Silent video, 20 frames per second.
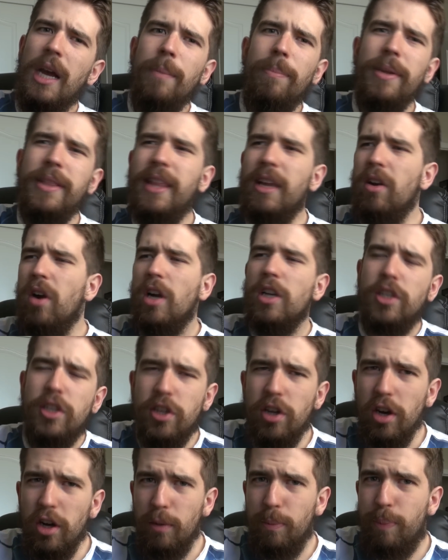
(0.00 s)
But there are
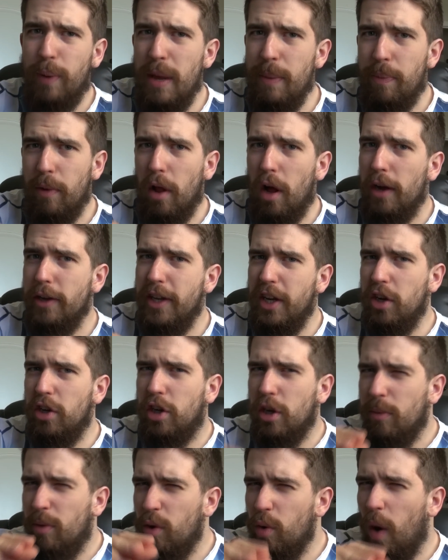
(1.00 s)
certain people on
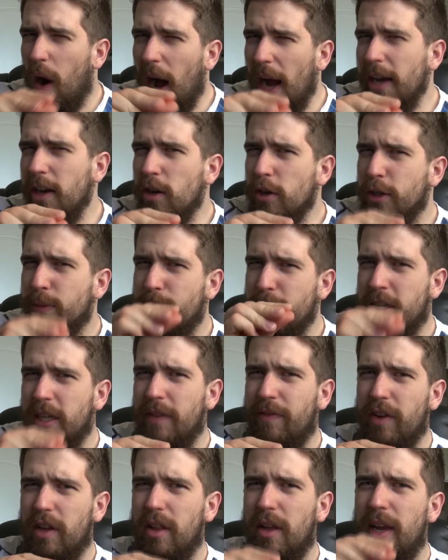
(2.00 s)
YouTube who I know
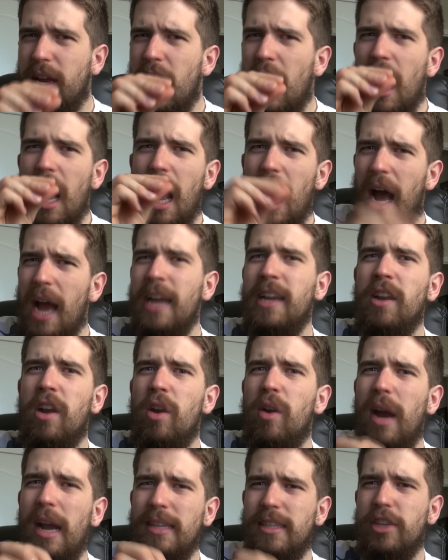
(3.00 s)
specifically, I
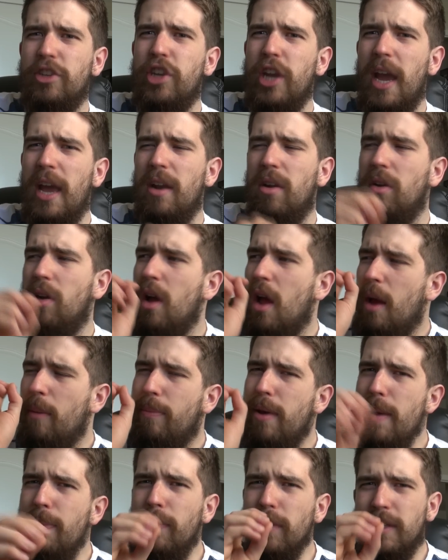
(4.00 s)
know as a channel,
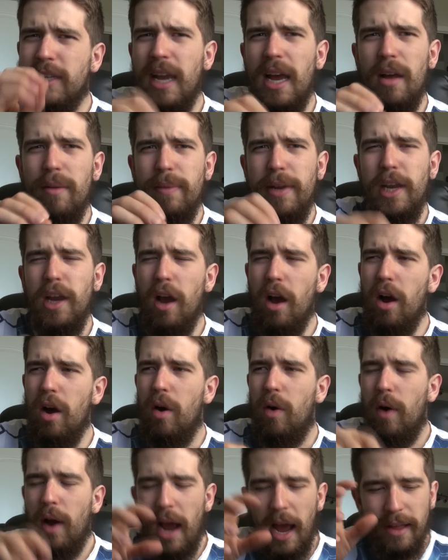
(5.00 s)
people tell me,
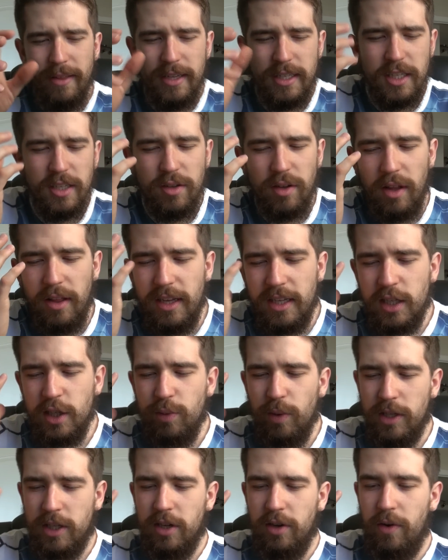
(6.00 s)
oh, and this is
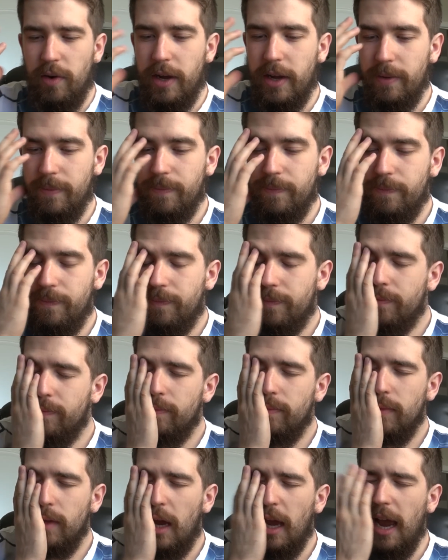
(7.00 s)
what's annoying.
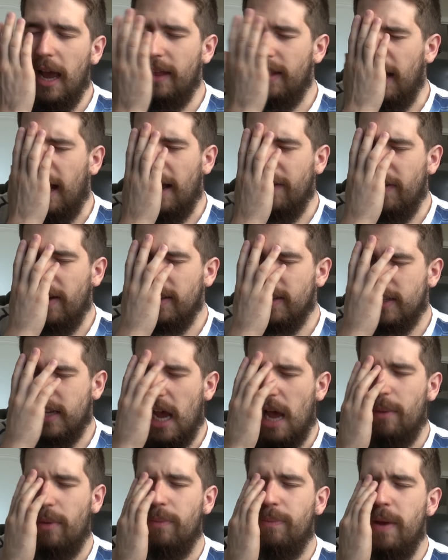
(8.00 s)
And I've had this
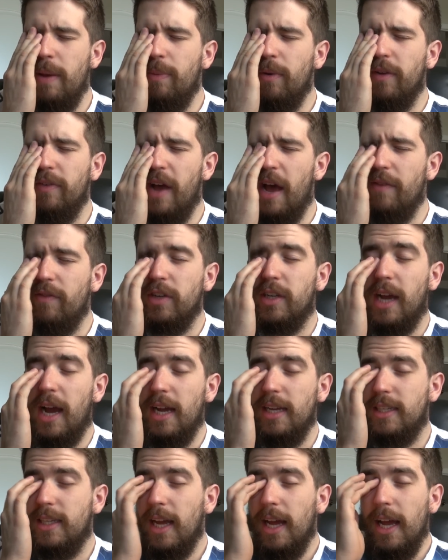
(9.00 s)
happen. People have
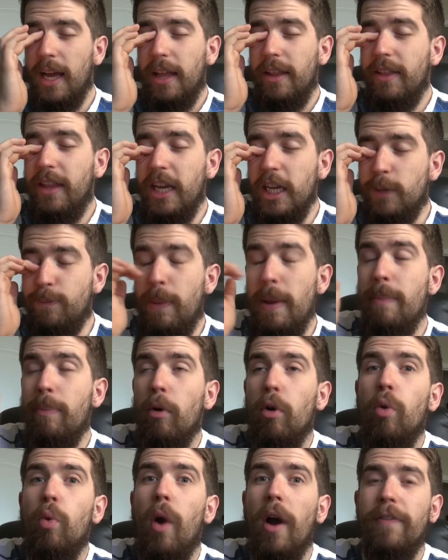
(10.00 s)
advertised these
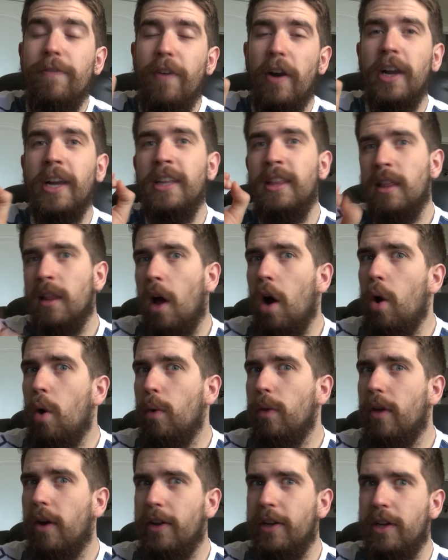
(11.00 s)
people who I fucking
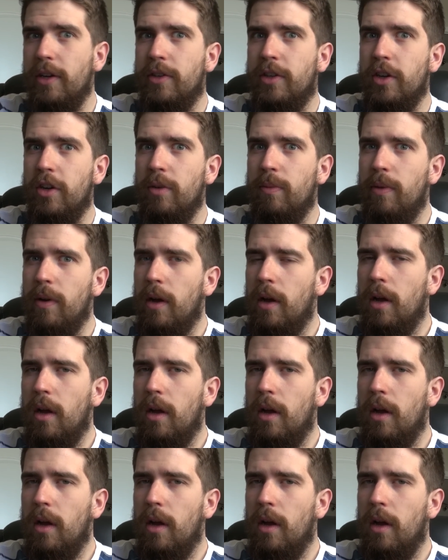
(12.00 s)
loathe on YouTube,